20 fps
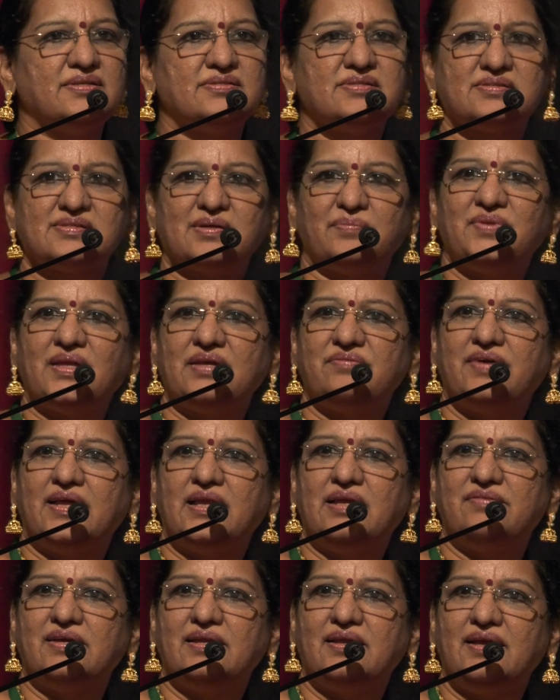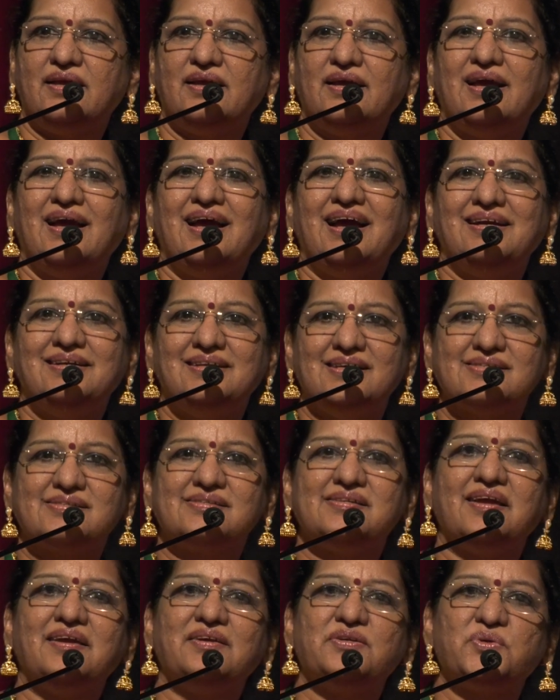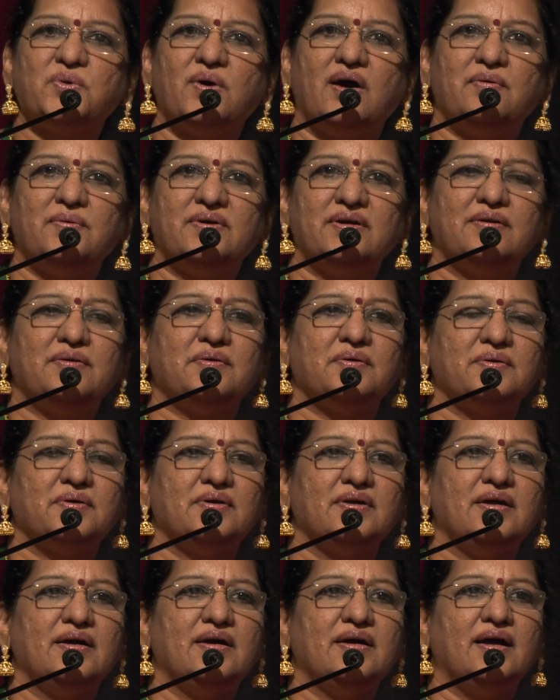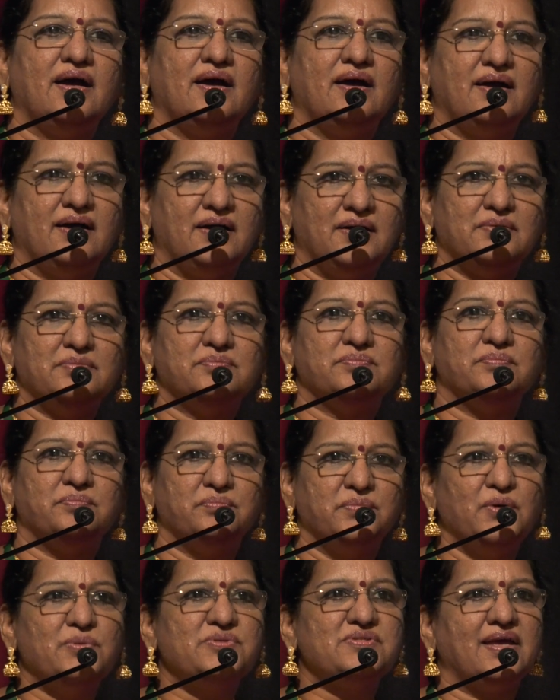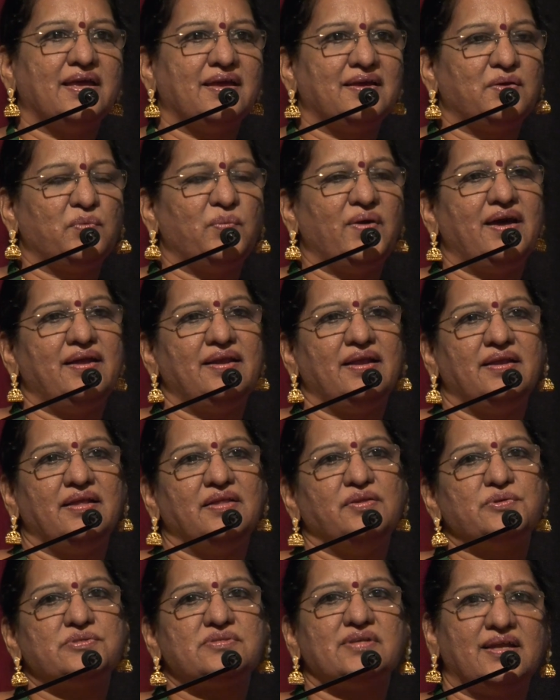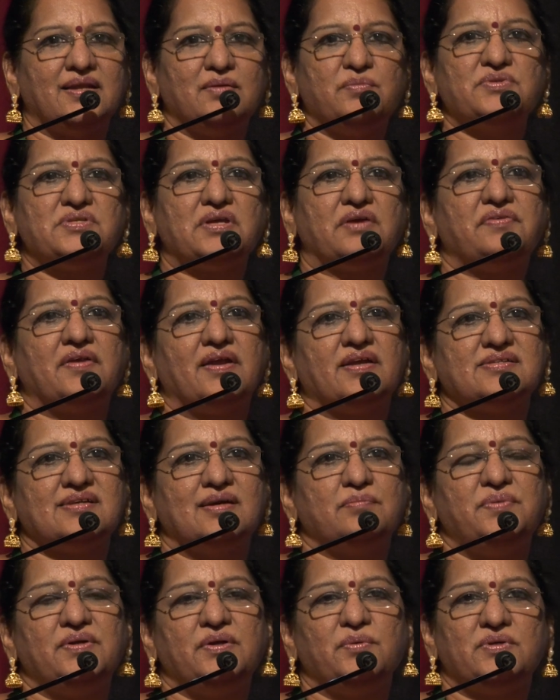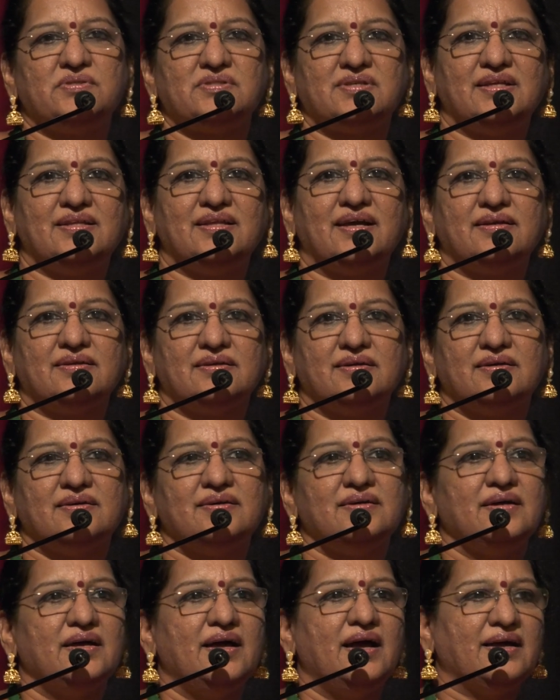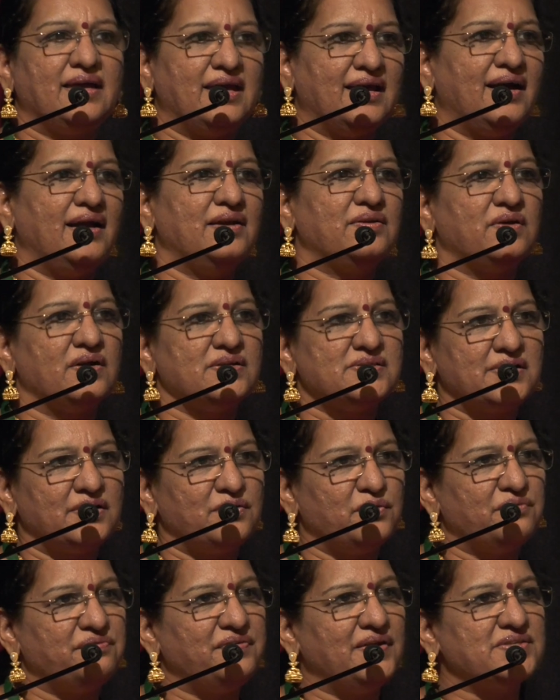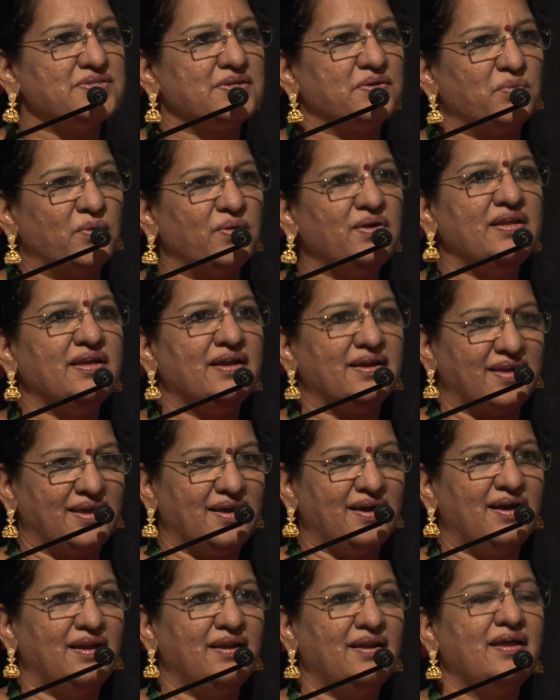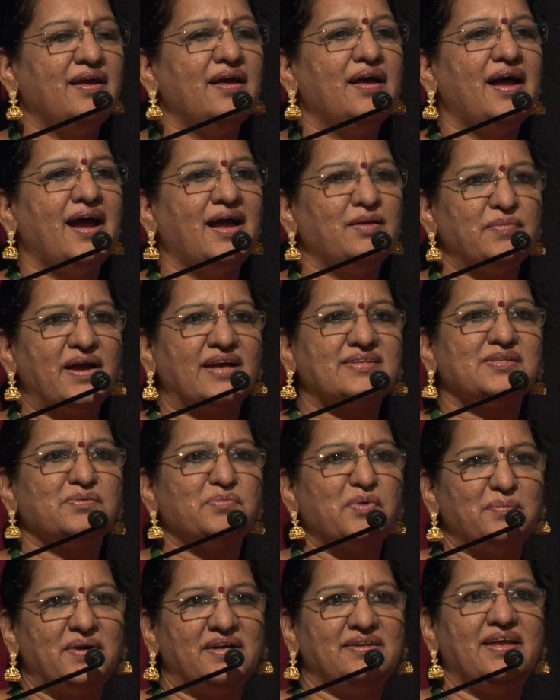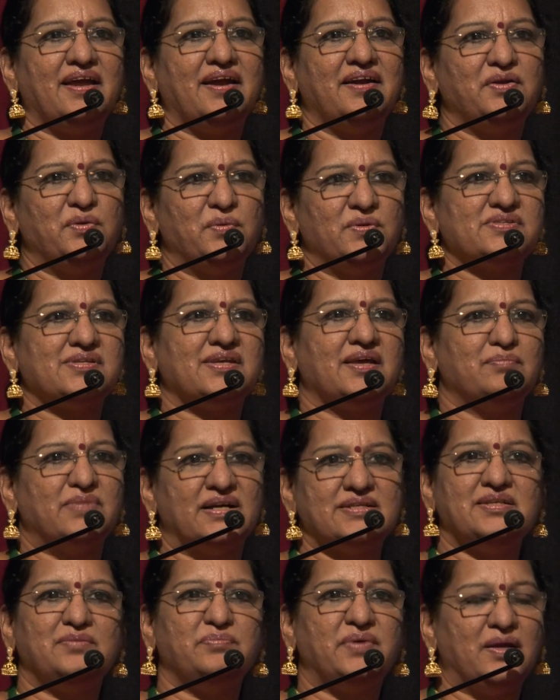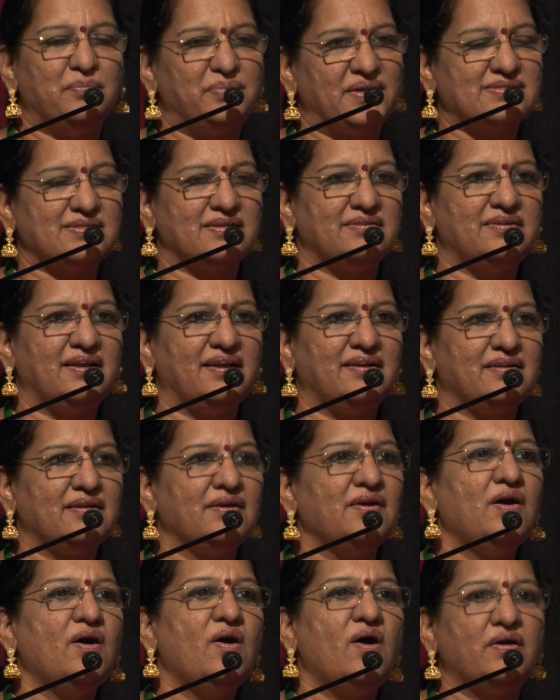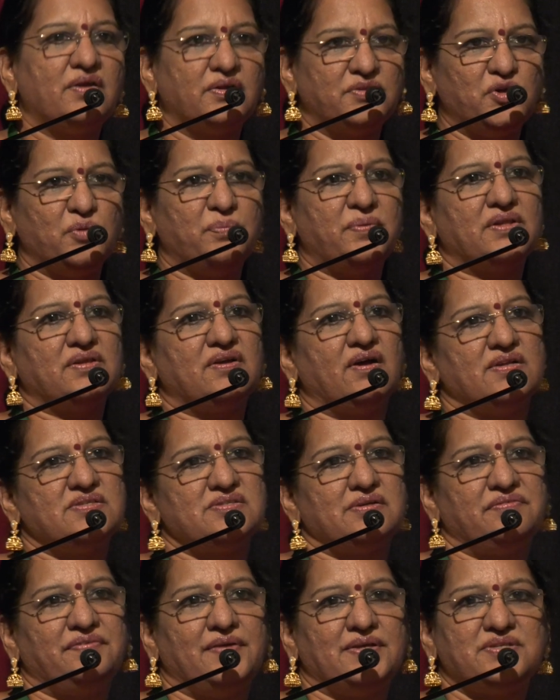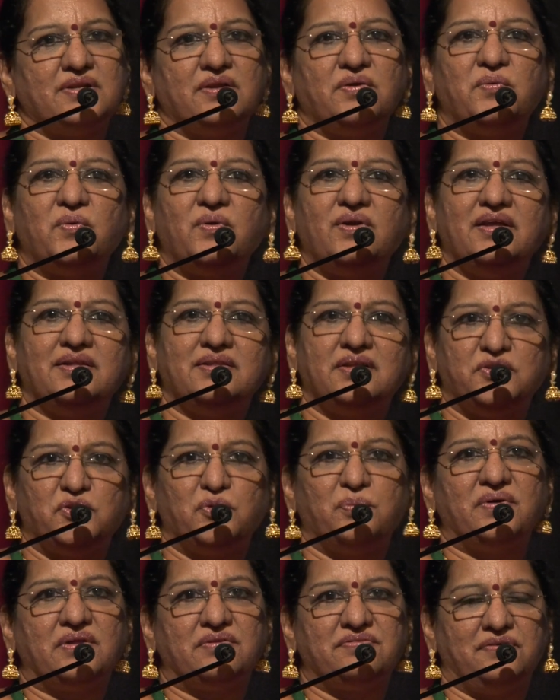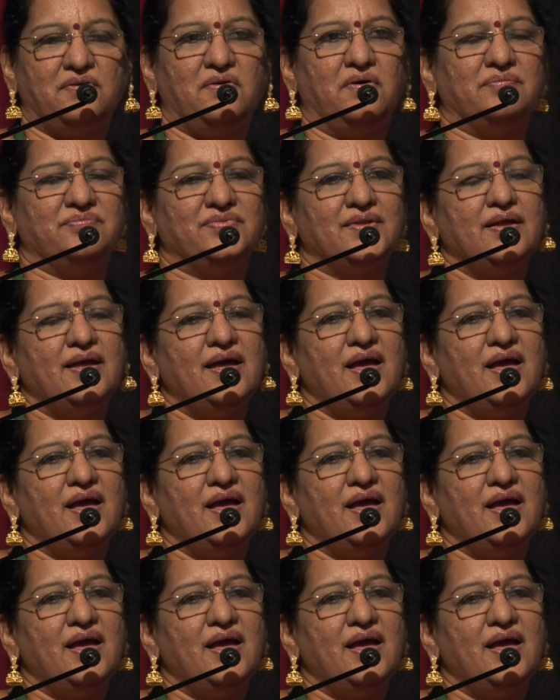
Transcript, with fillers: This is something very, very distinct to our um, music, where in Hindustani music, for example, you would see that a khyal concert would feature only a khyal, and maximum at the end you will see a bhajan being presented, or a Dhrupad concert featuring only the Dhrupad form.